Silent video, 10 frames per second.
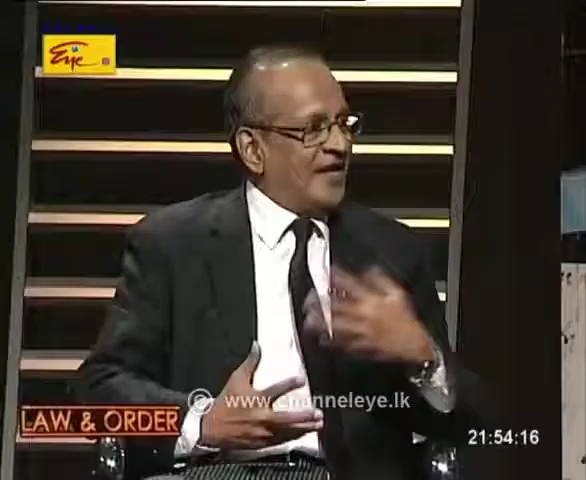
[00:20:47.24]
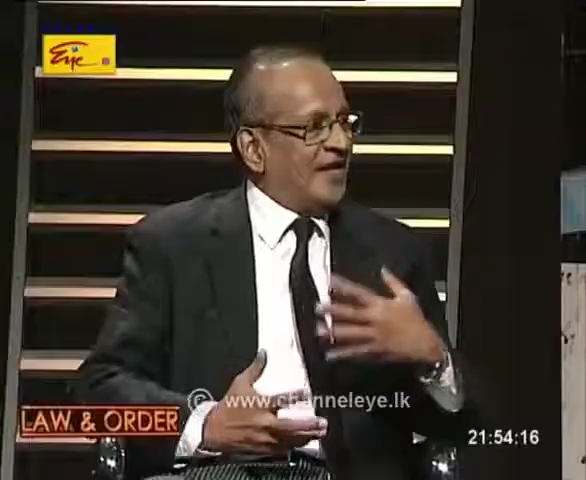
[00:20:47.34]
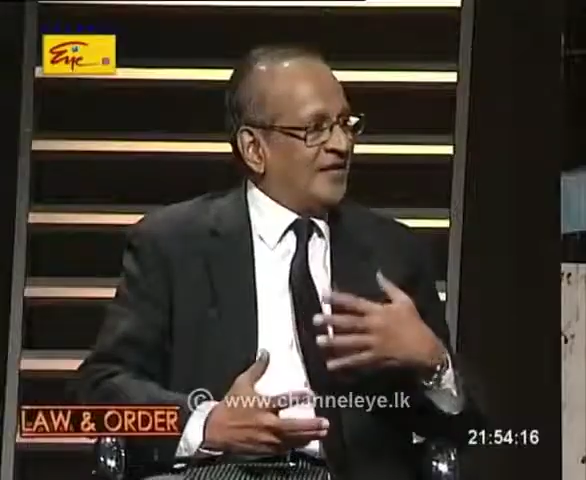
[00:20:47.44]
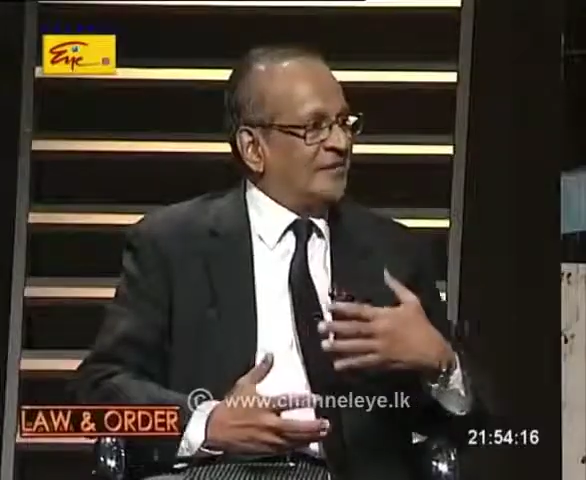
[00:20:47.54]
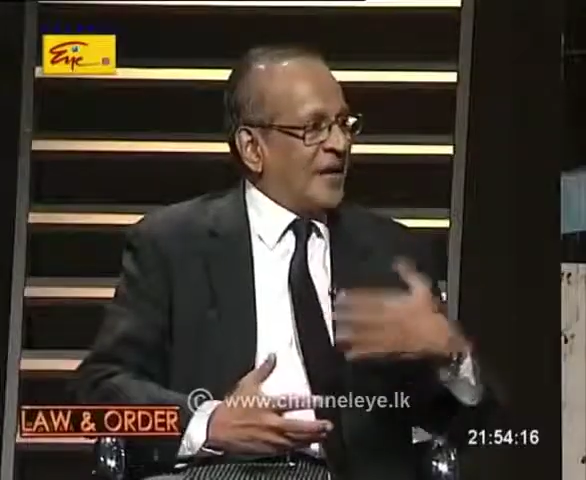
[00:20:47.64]

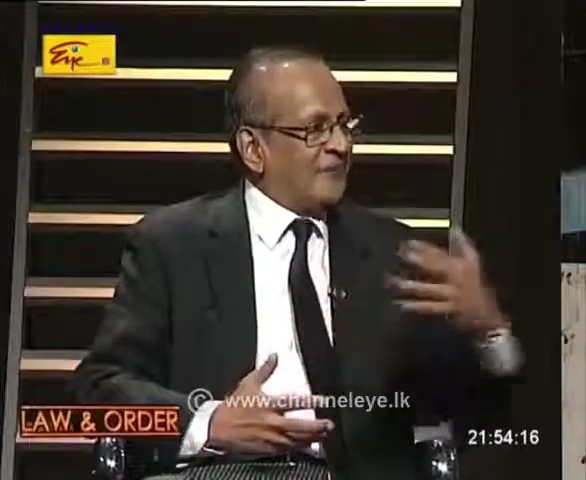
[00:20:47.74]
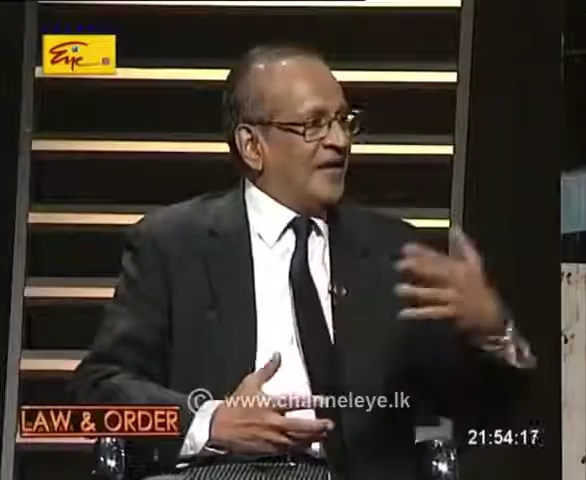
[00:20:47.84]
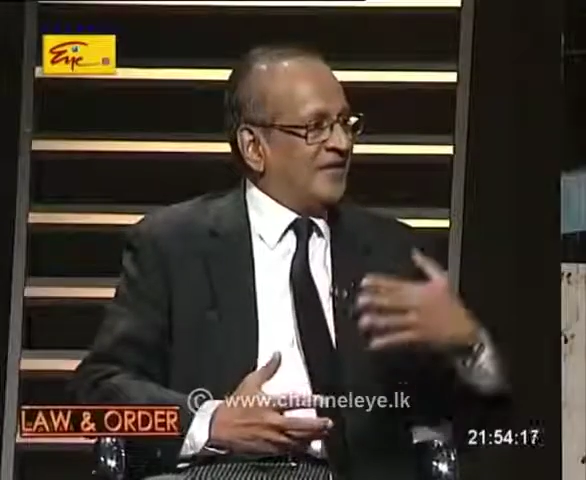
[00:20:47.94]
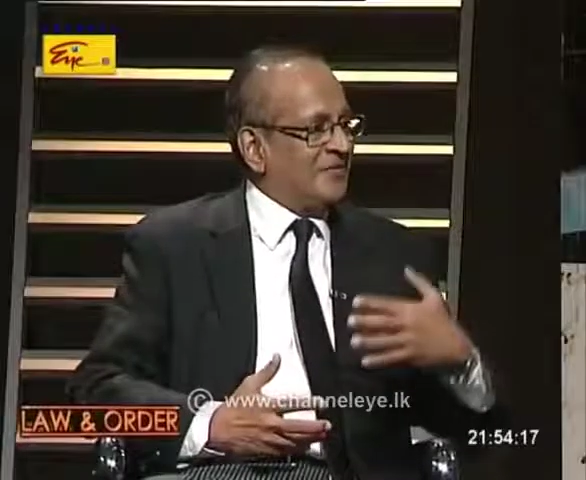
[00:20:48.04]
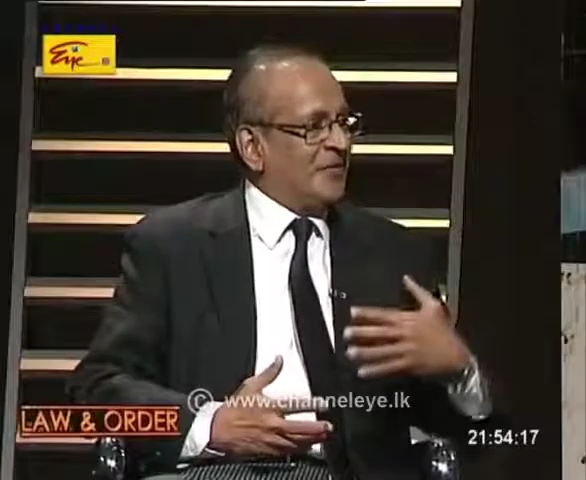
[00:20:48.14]
day, the
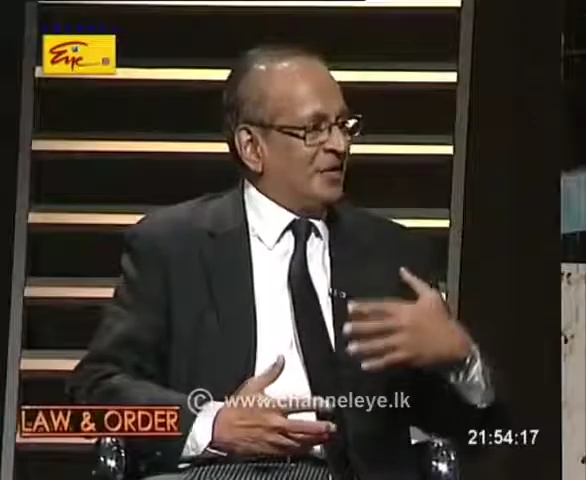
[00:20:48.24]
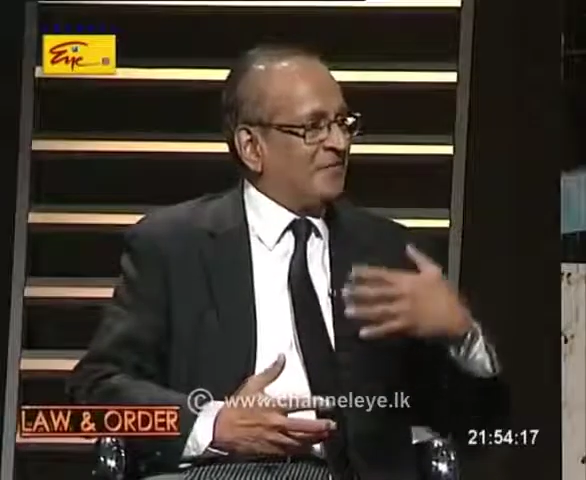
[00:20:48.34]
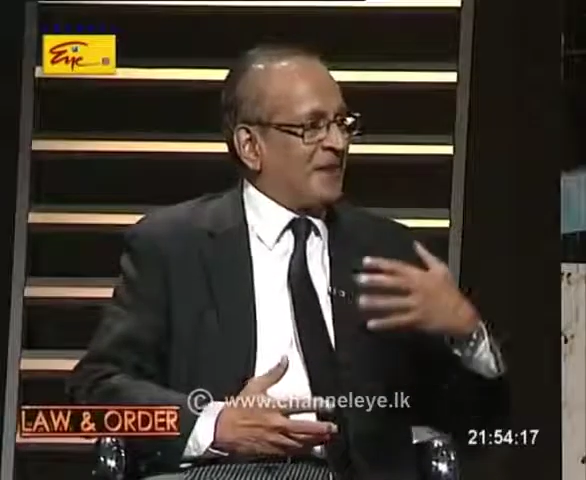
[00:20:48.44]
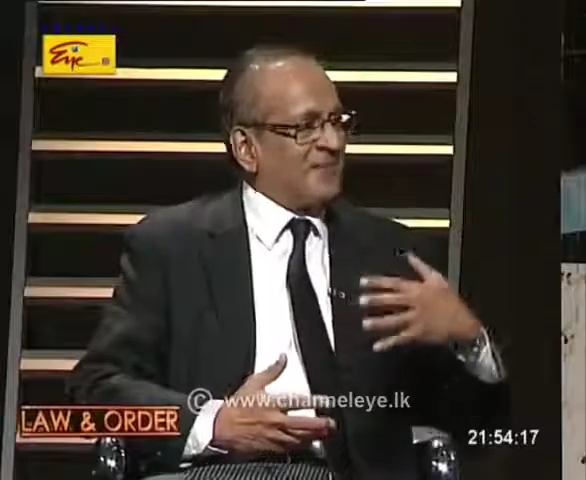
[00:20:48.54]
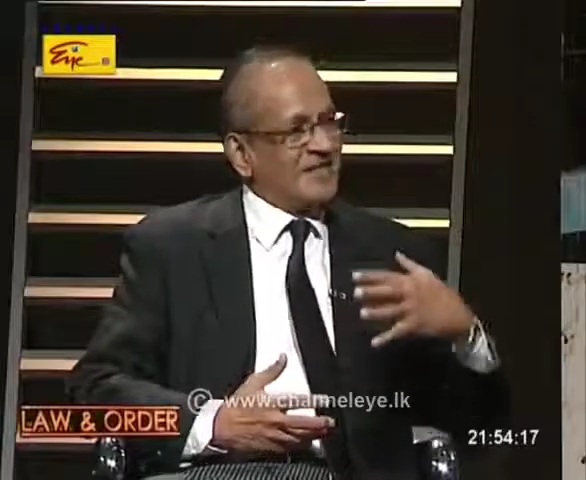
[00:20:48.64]

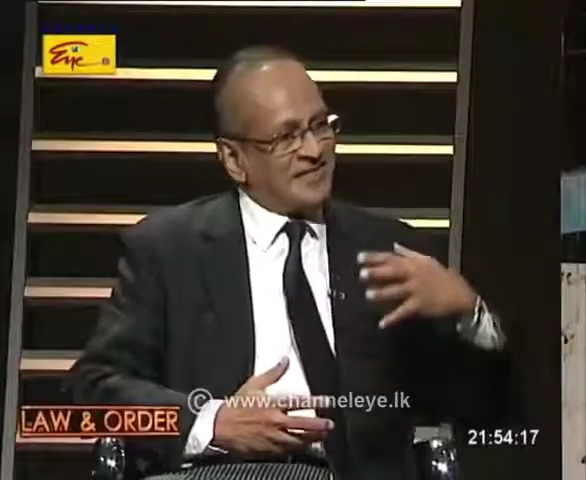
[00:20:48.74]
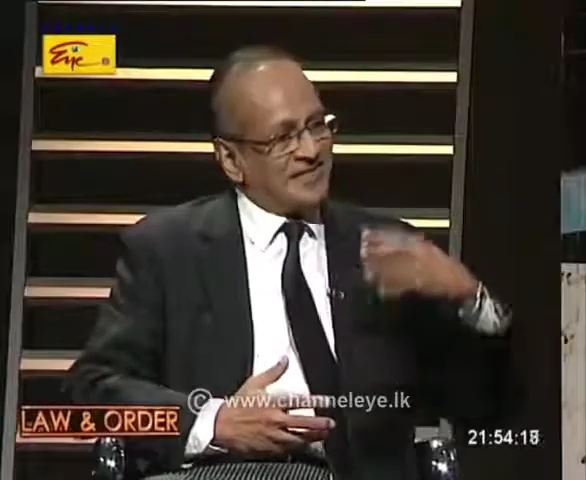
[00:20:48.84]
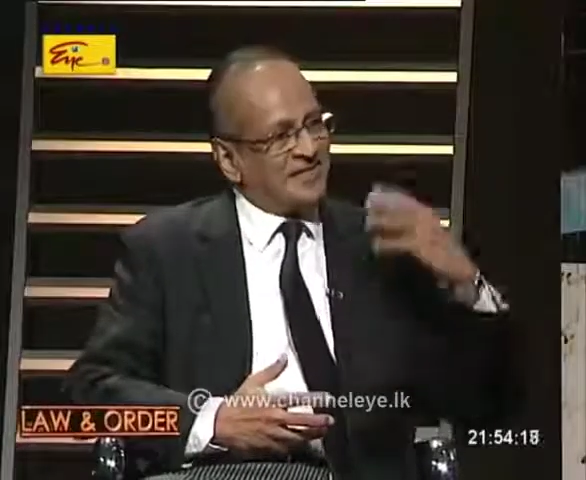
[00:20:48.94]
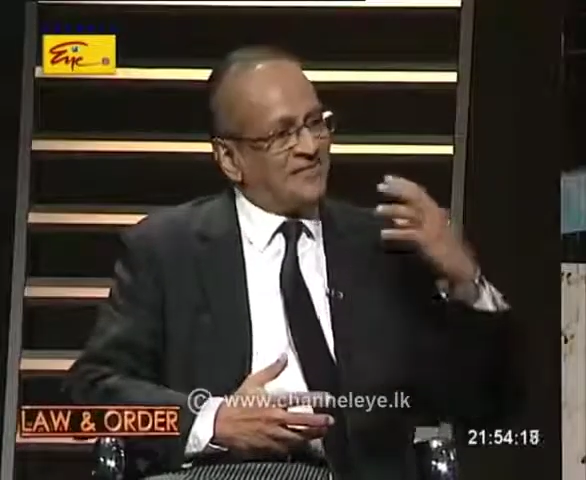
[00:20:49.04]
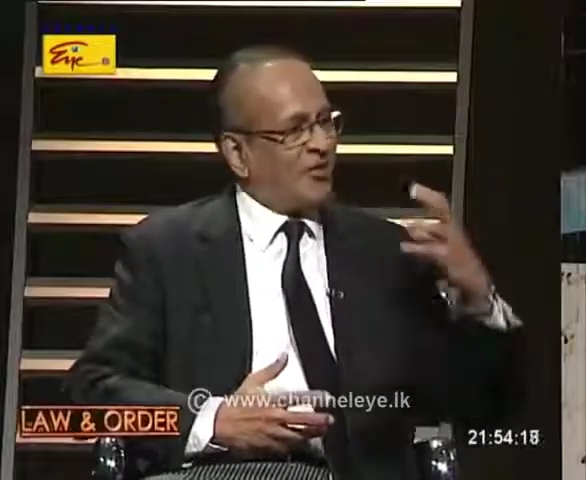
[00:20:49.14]
not
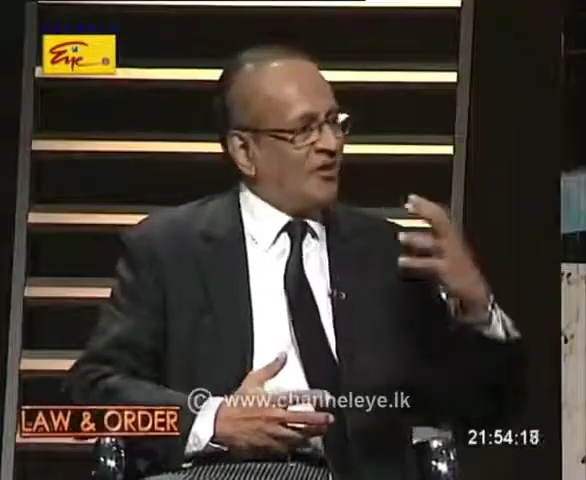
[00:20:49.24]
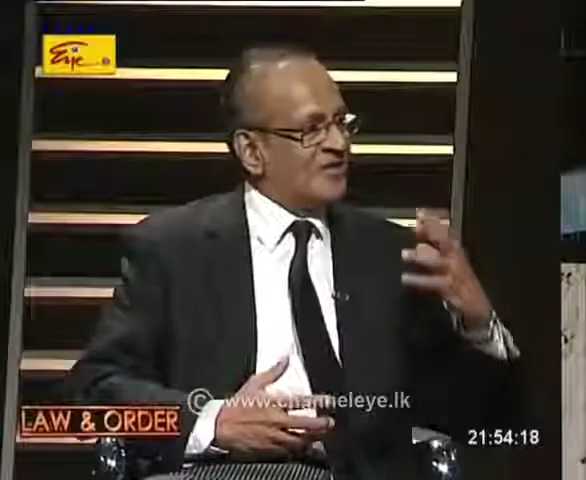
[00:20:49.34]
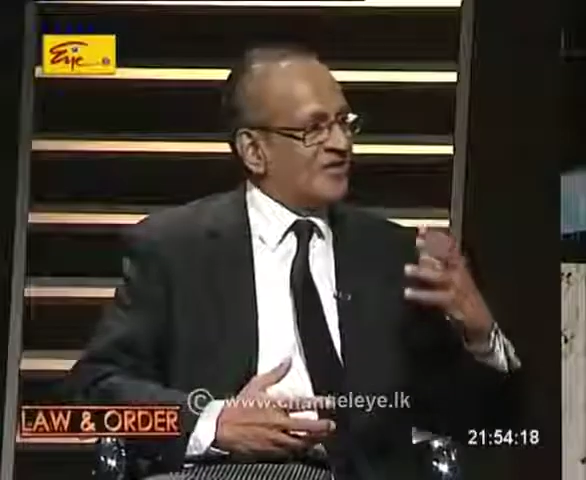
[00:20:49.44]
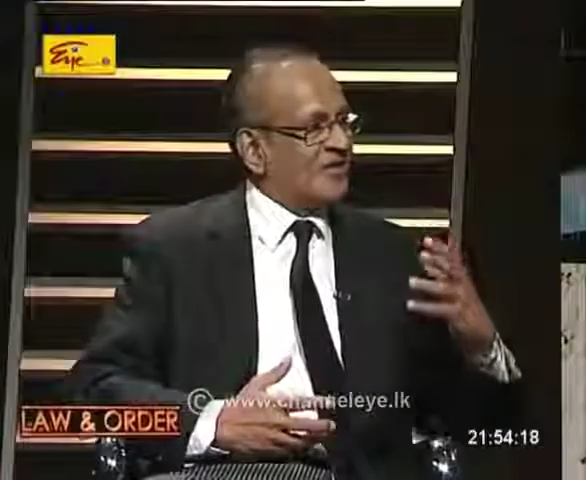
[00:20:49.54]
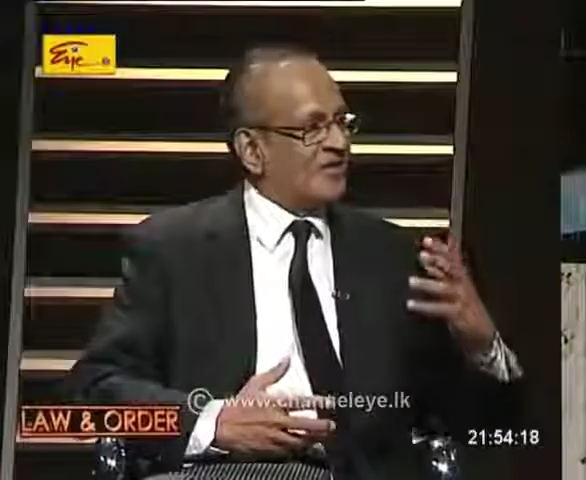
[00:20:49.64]
backbenchers, the
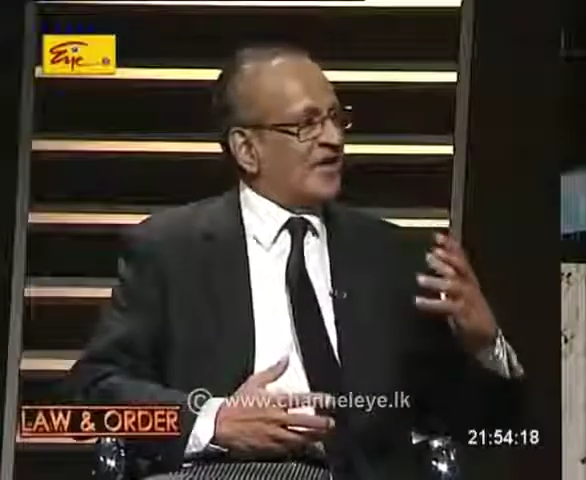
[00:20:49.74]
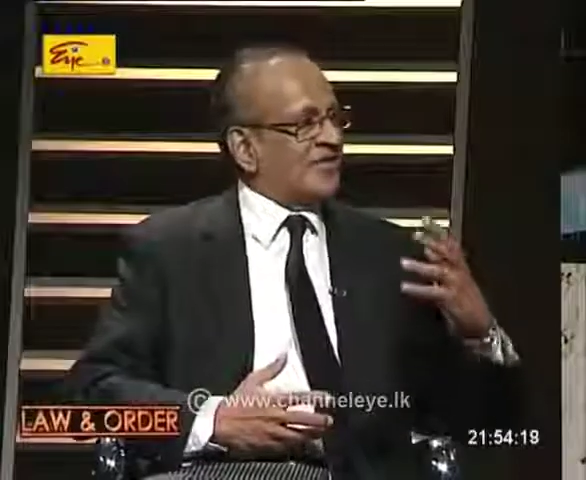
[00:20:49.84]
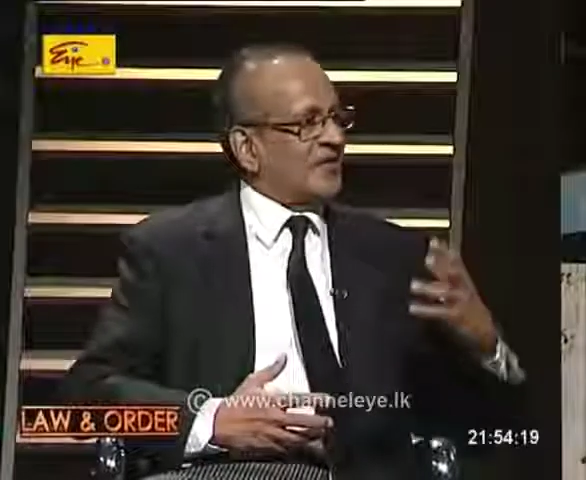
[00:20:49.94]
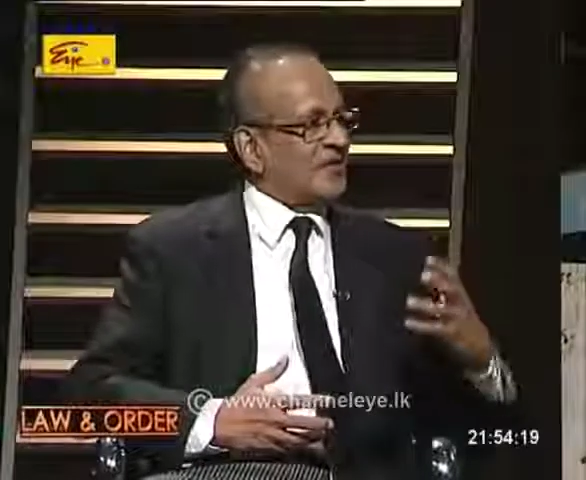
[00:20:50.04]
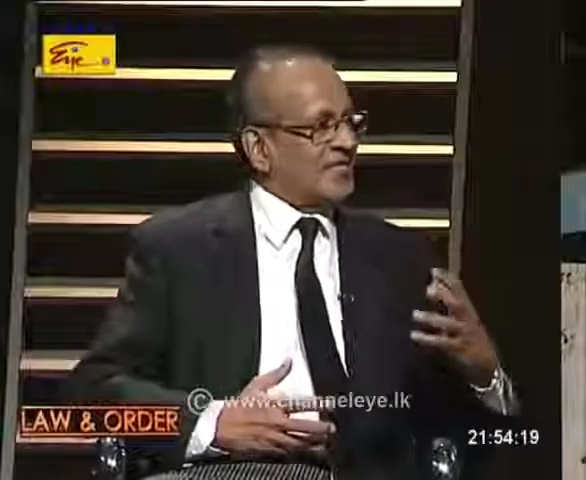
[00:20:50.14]
boys
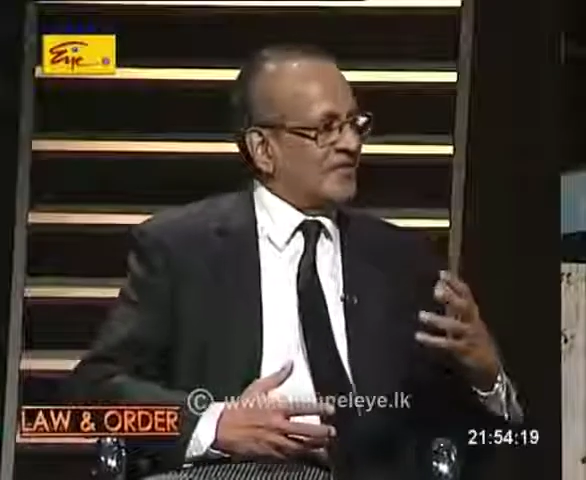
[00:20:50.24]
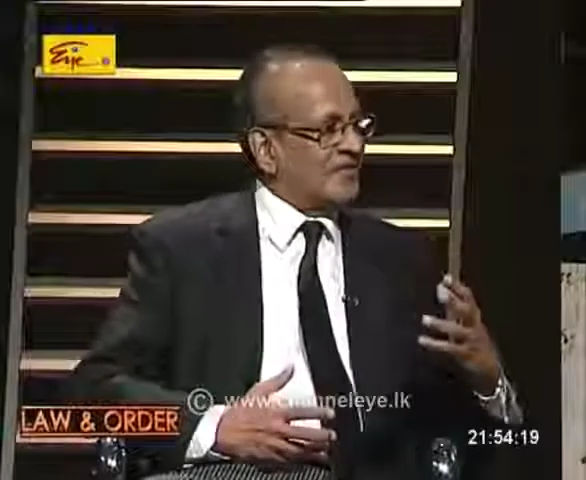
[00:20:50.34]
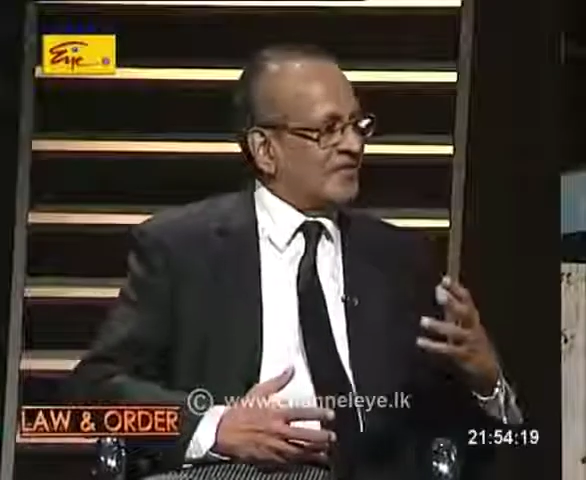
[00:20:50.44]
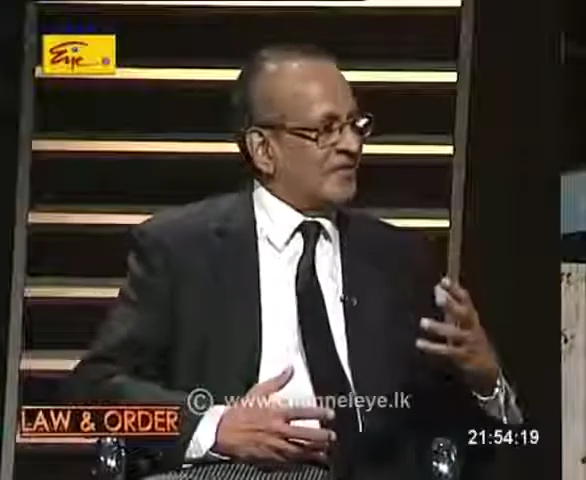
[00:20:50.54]
raised the question.